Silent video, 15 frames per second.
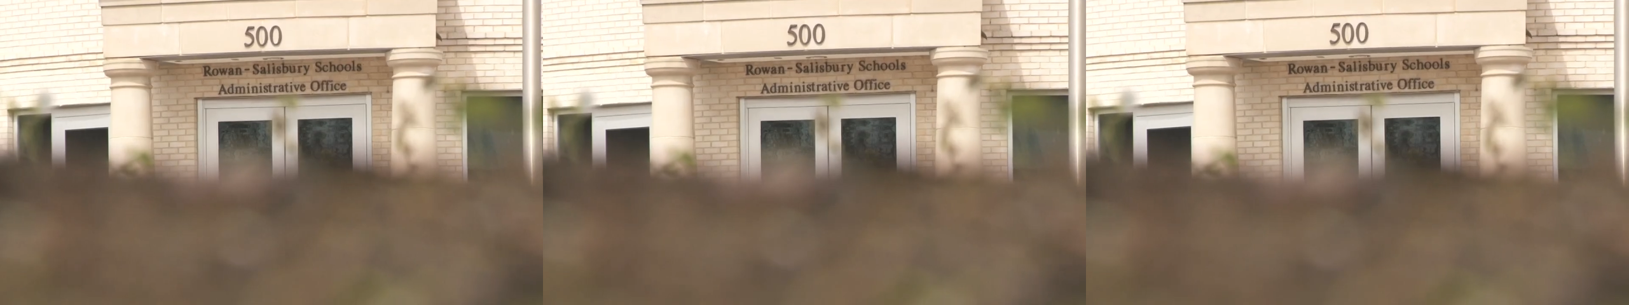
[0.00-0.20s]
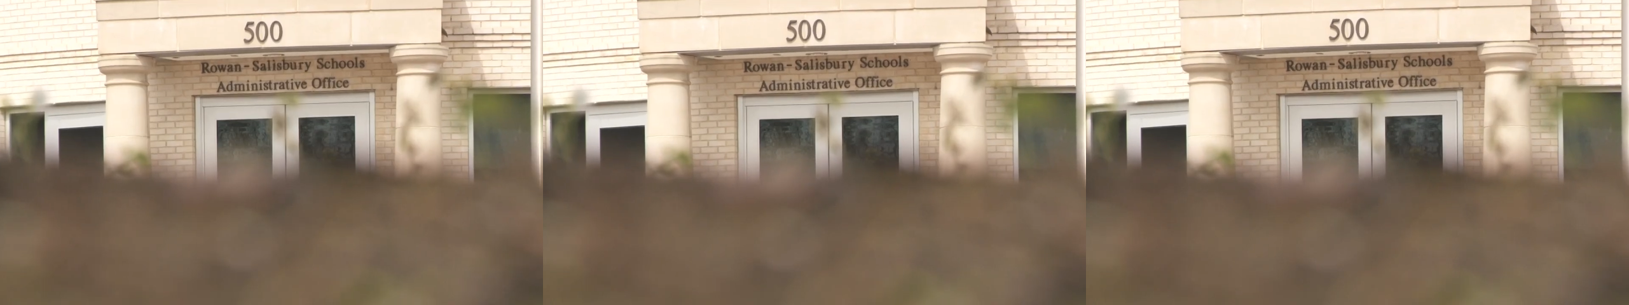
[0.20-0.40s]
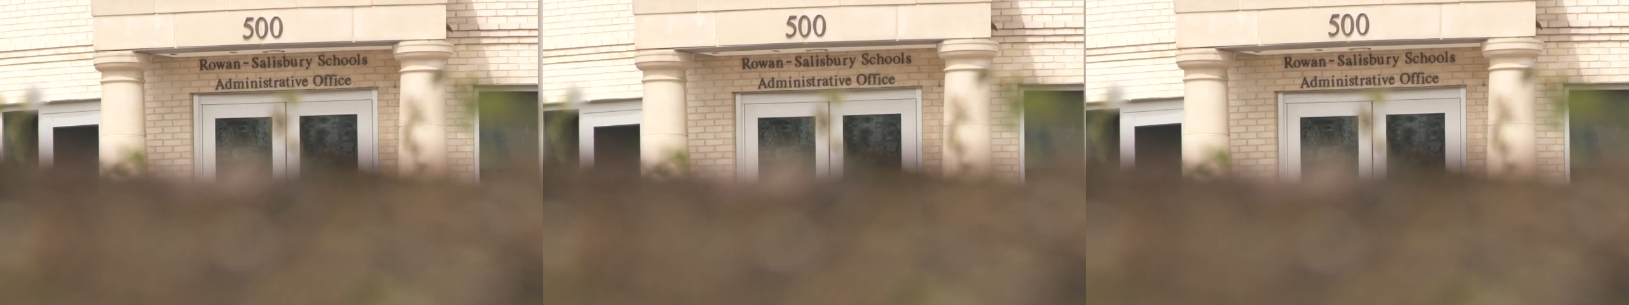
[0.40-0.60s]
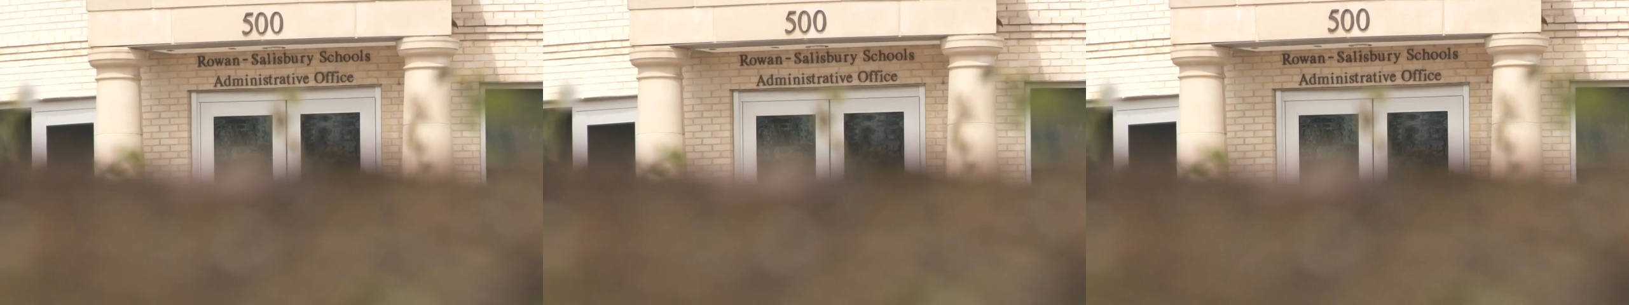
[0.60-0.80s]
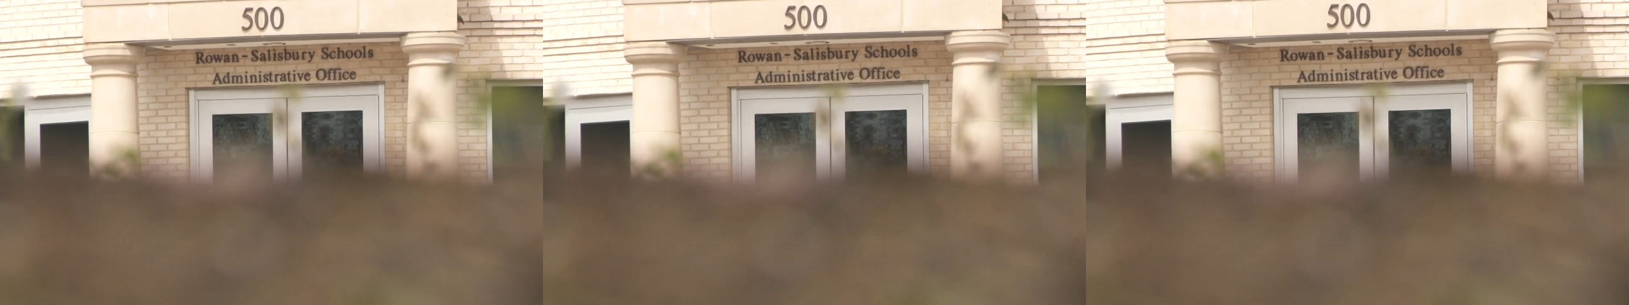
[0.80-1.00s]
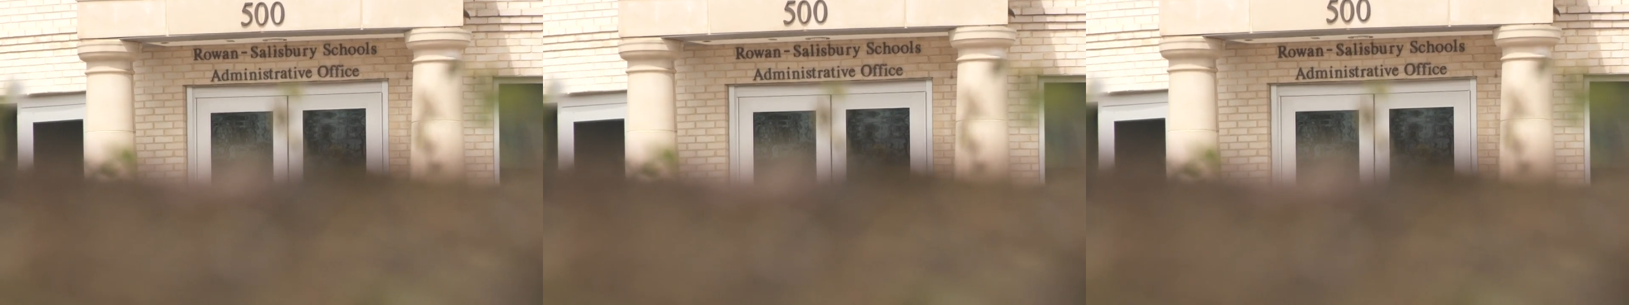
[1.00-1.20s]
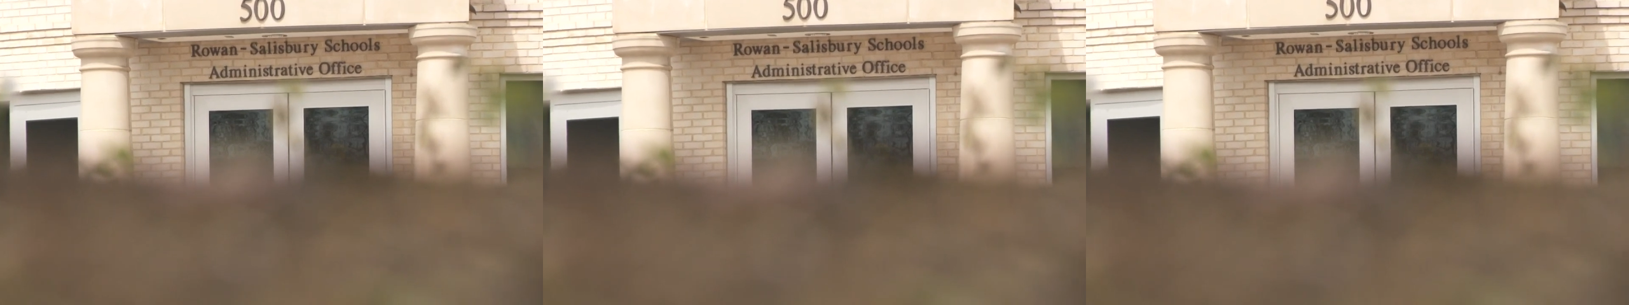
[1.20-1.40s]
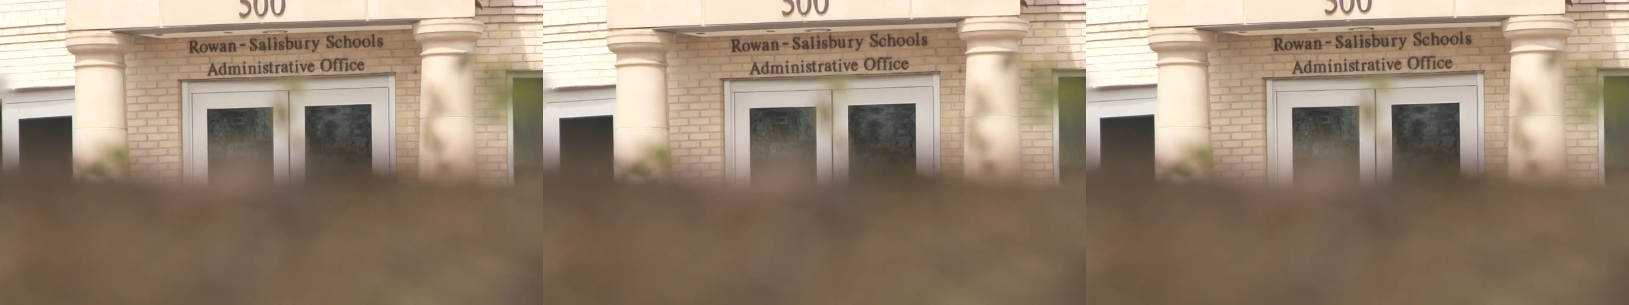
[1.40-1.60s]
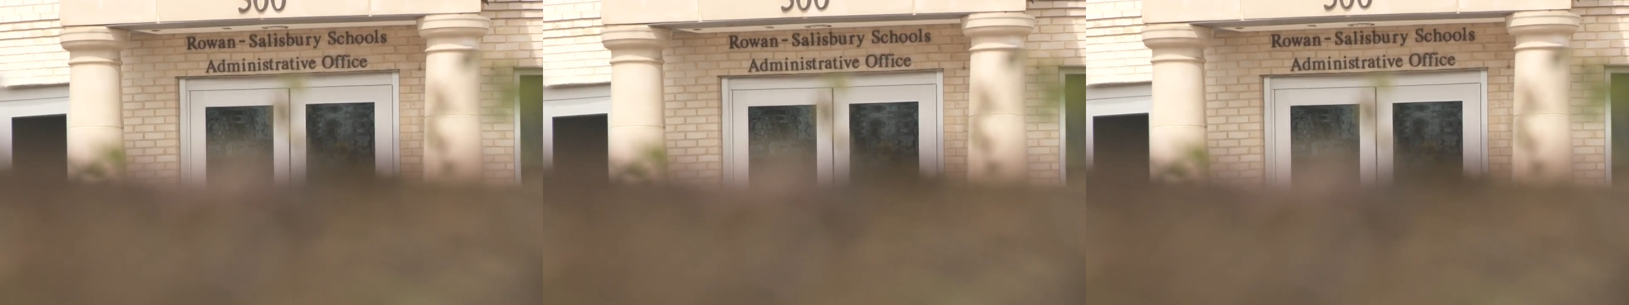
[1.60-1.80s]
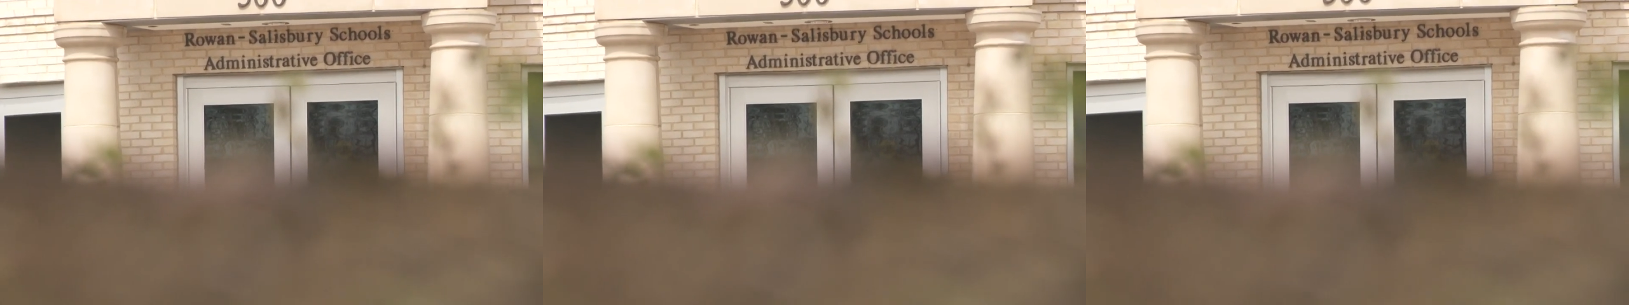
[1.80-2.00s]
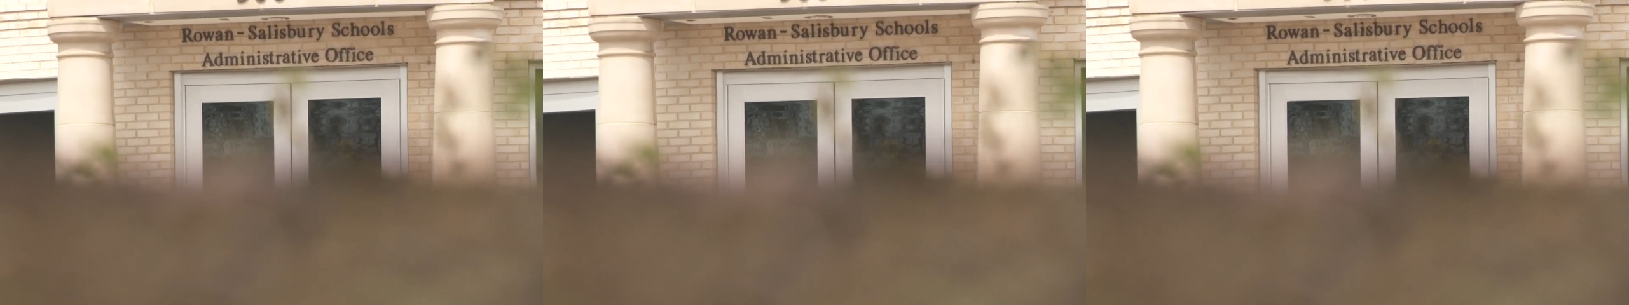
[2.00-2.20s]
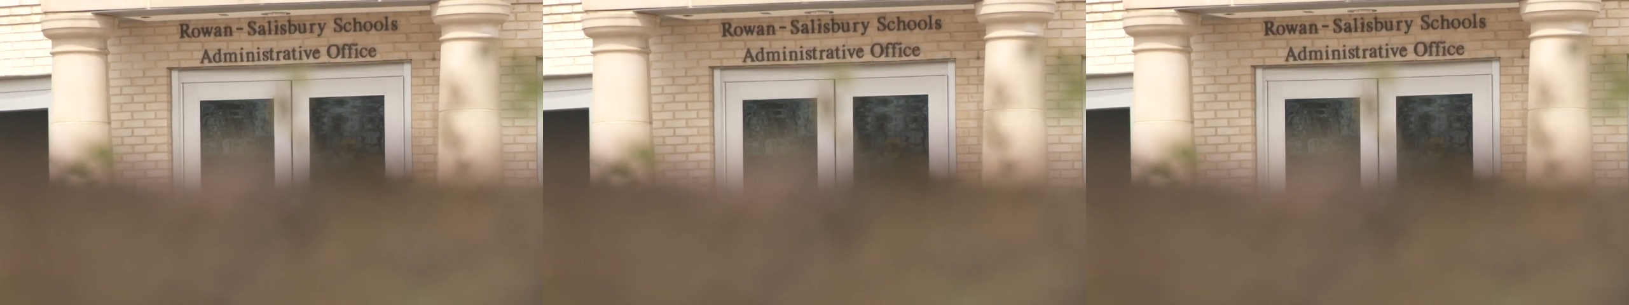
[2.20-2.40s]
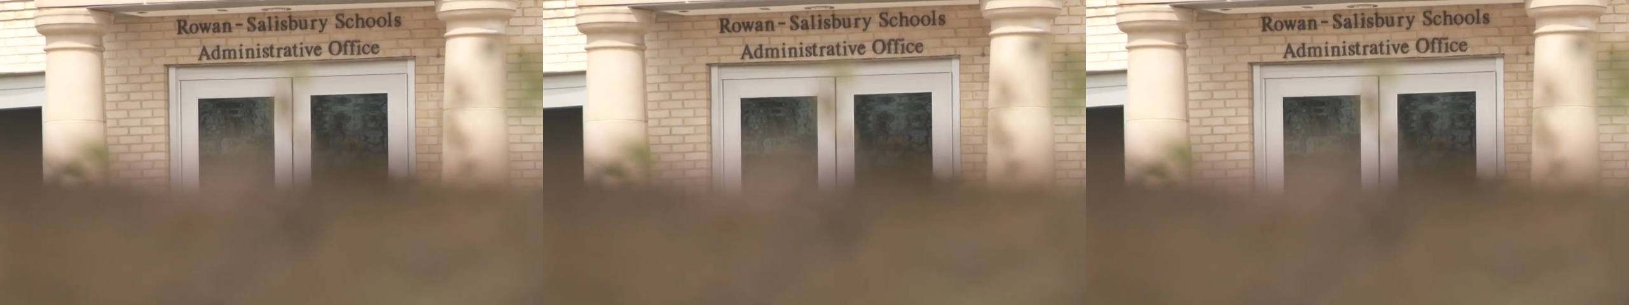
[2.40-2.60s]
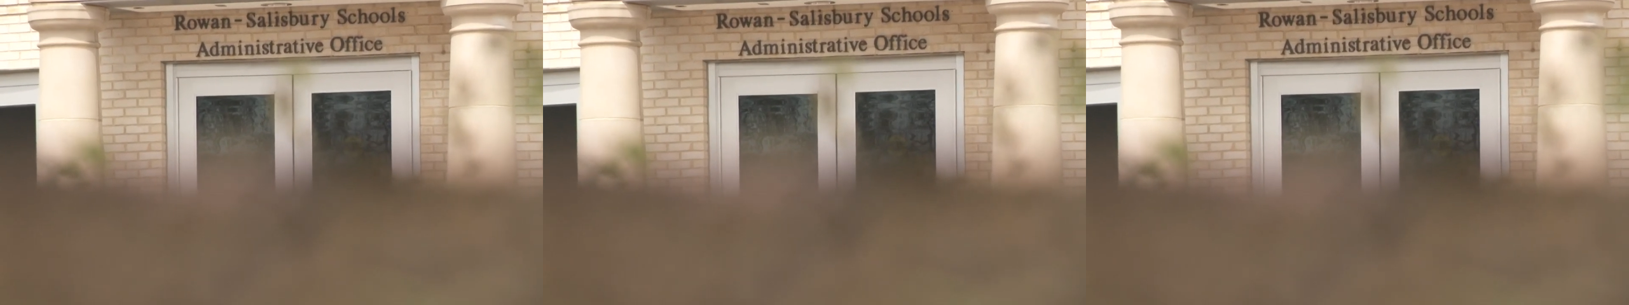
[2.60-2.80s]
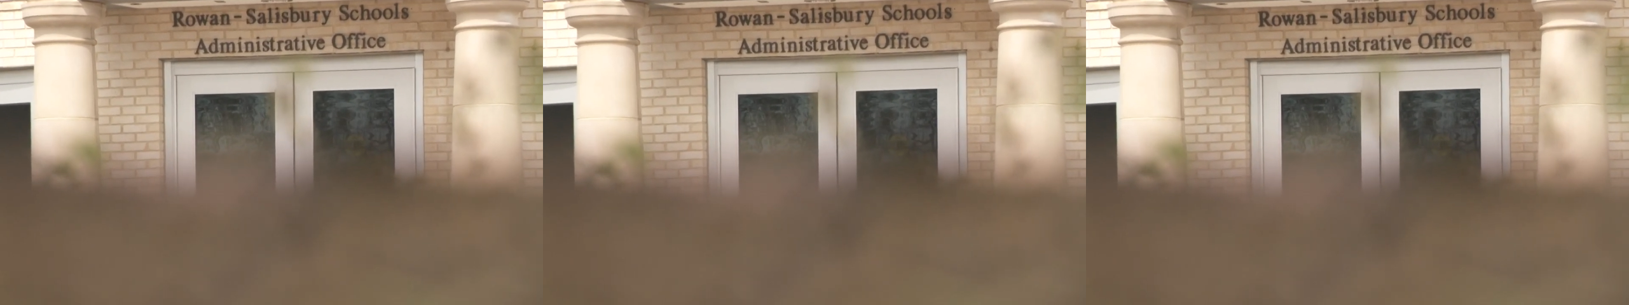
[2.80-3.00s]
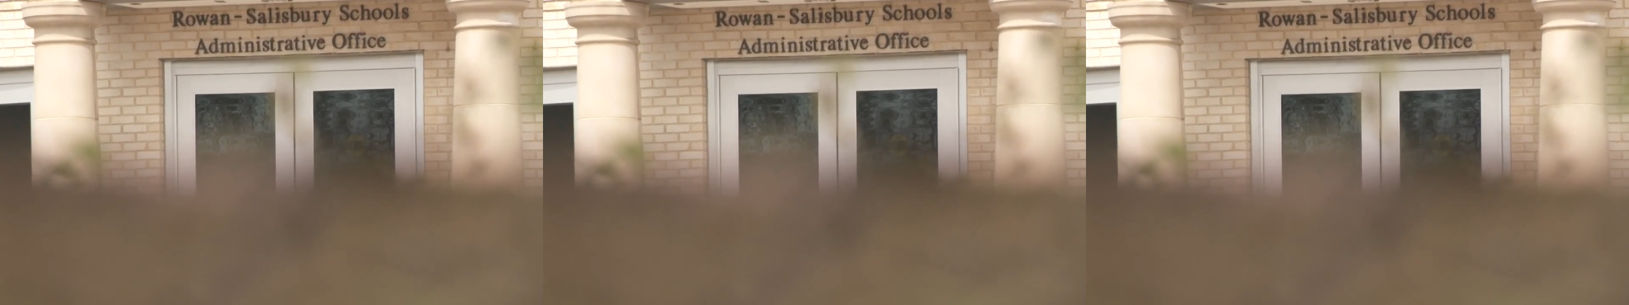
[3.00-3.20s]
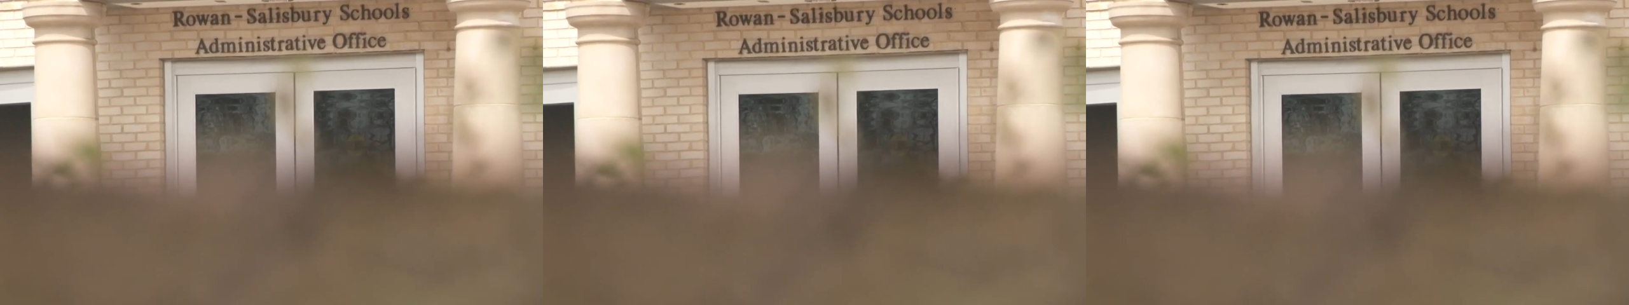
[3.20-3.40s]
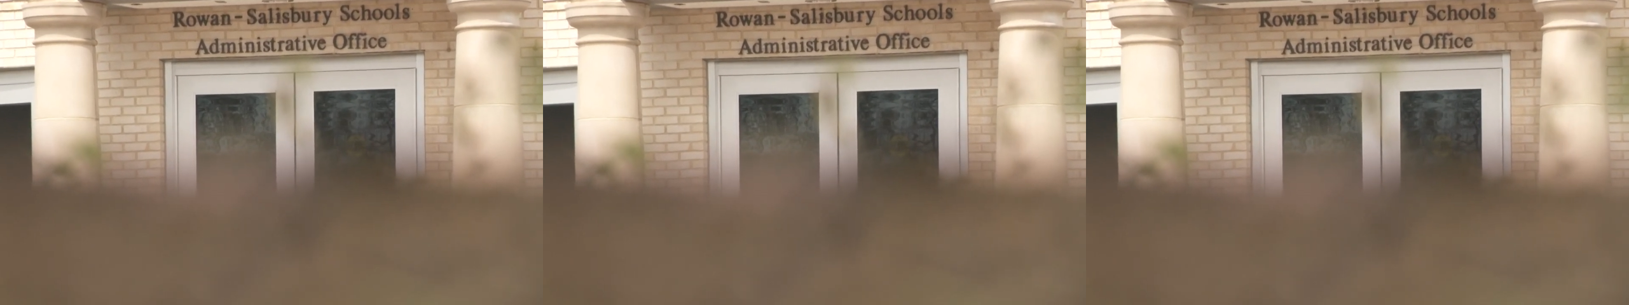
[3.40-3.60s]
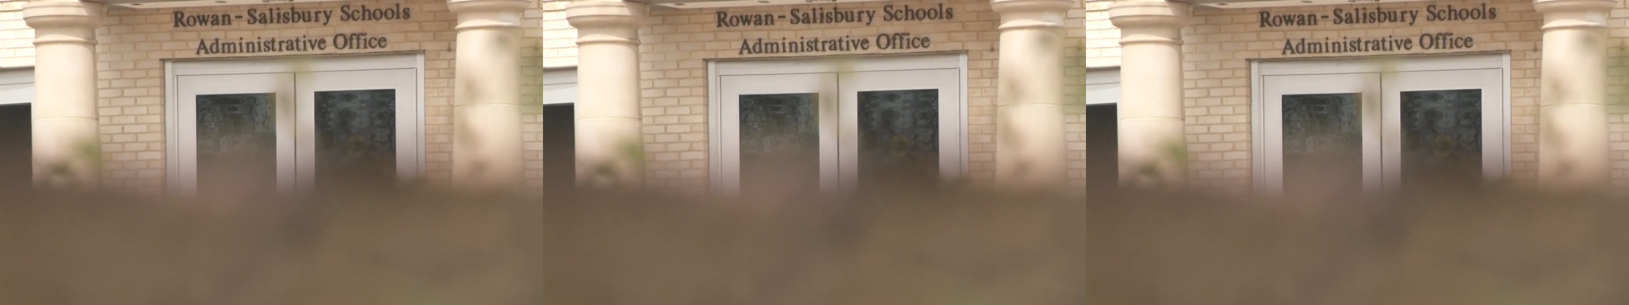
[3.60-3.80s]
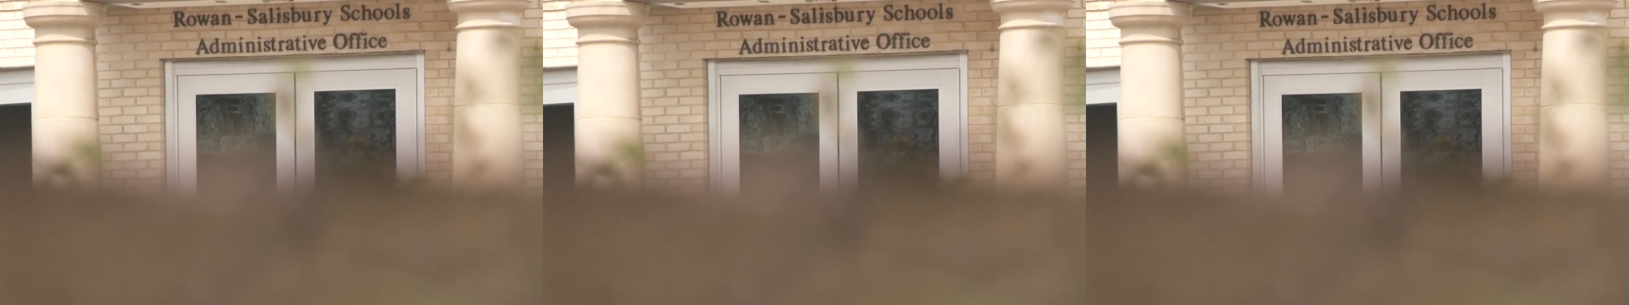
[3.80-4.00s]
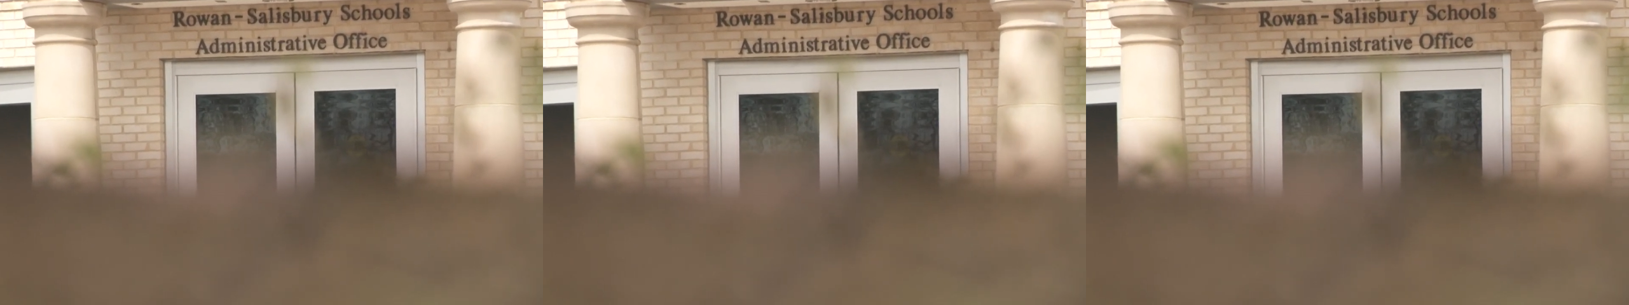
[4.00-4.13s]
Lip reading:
Nobody's mouth can be seen.